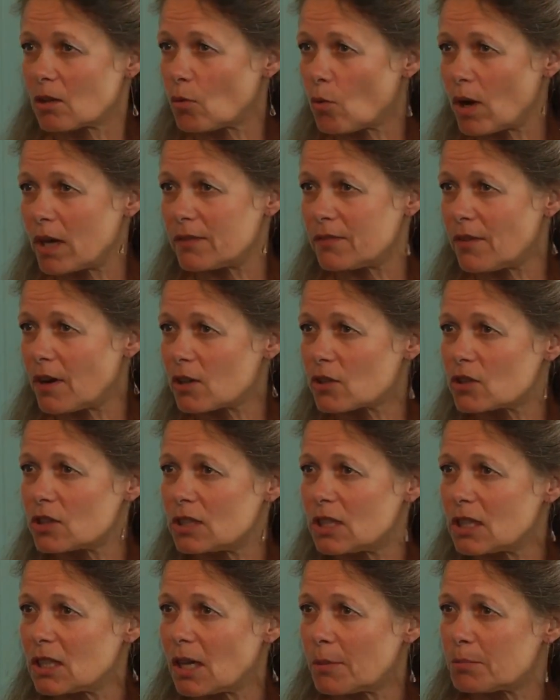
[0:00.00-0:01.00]
quite
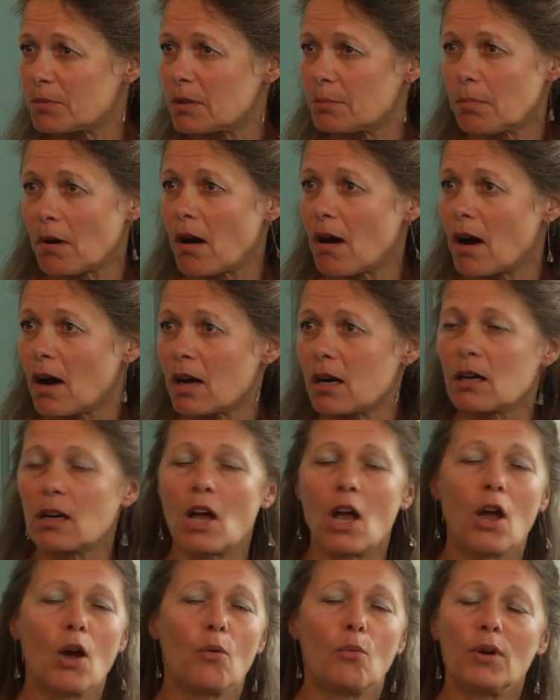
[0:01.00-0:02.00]
functioning up to par,
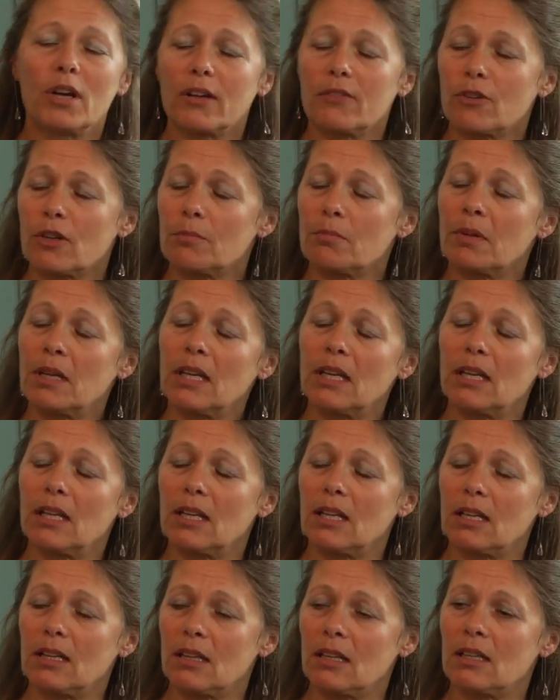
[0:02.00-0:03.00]
whatever it
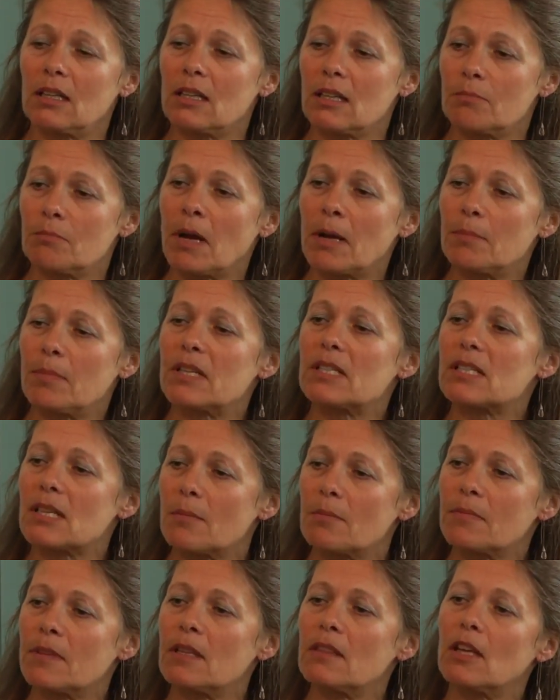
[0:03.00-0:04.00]
be, it might be
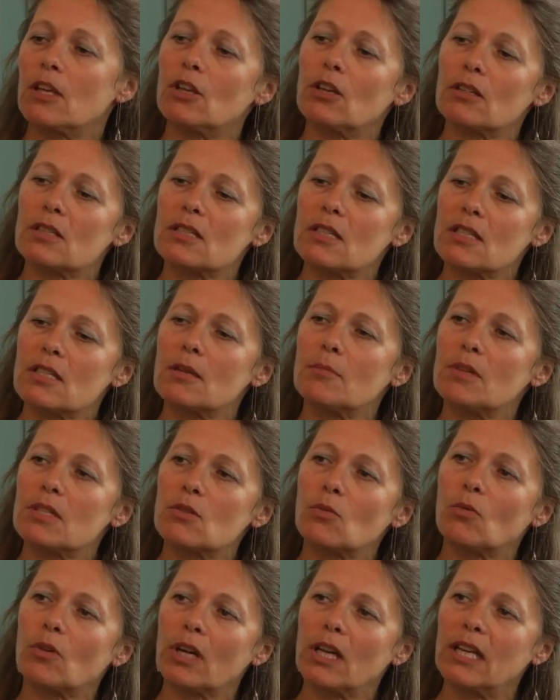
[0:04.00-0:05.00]
something that your system
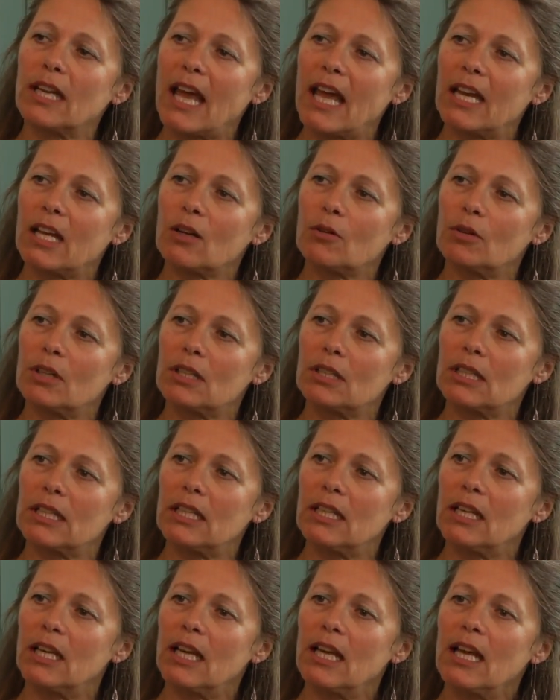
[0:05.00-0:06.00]
isn't working
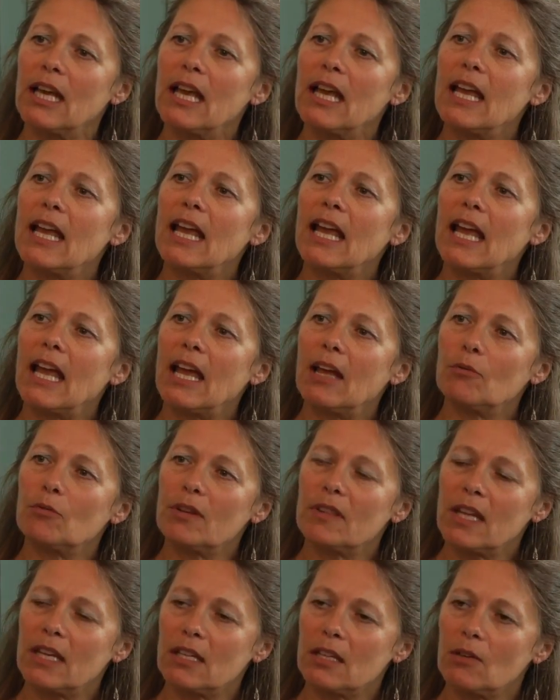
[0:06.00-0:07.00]
adequately. And
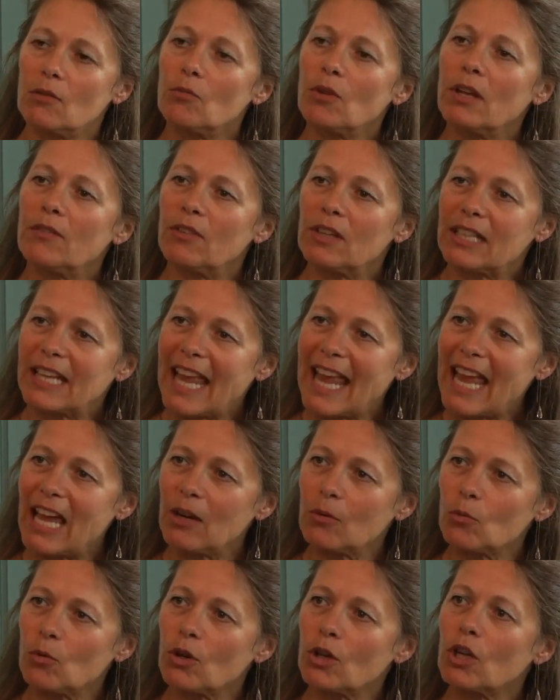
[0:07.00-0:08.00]
with that, if it
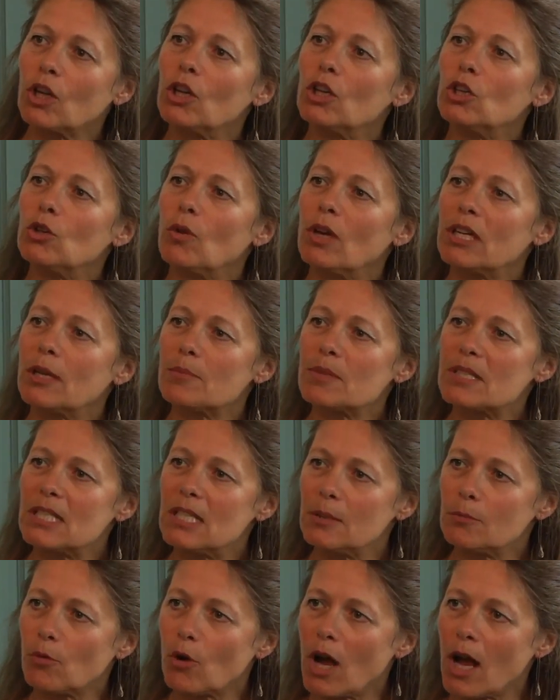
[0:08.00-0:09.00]
can't work, you end up
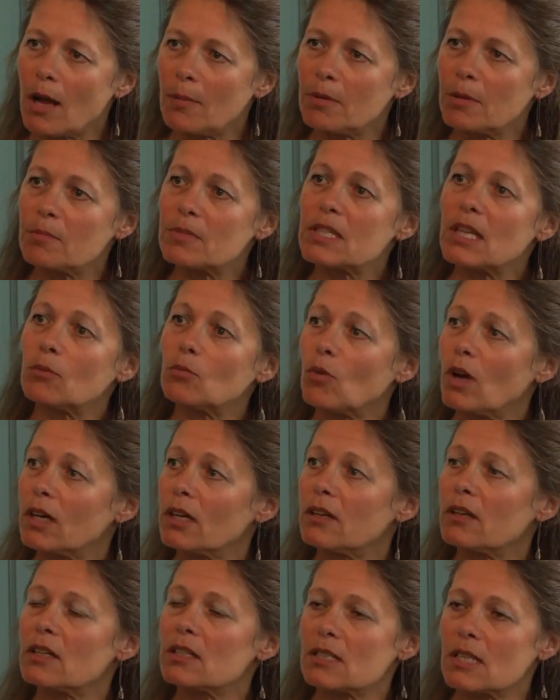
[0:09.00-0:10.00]
seeing problems. And
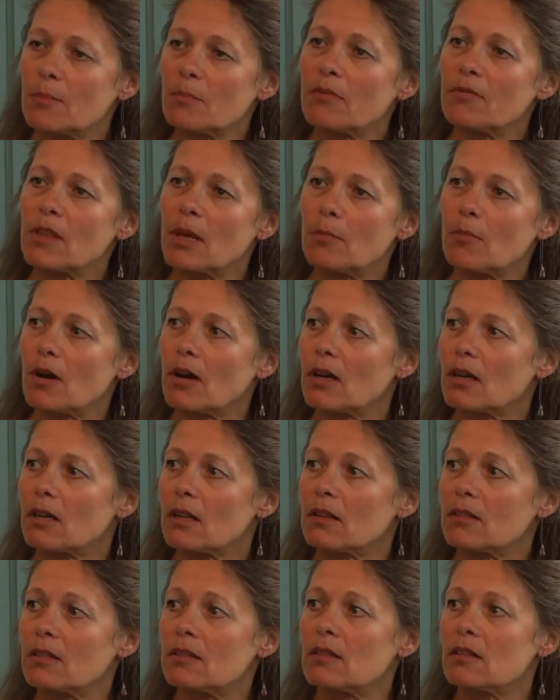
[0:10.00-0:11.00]
one of, some of them
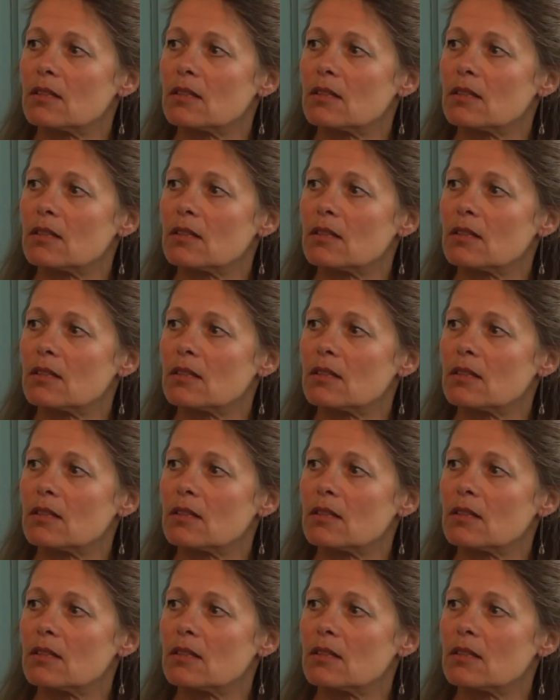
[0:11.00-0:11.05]
are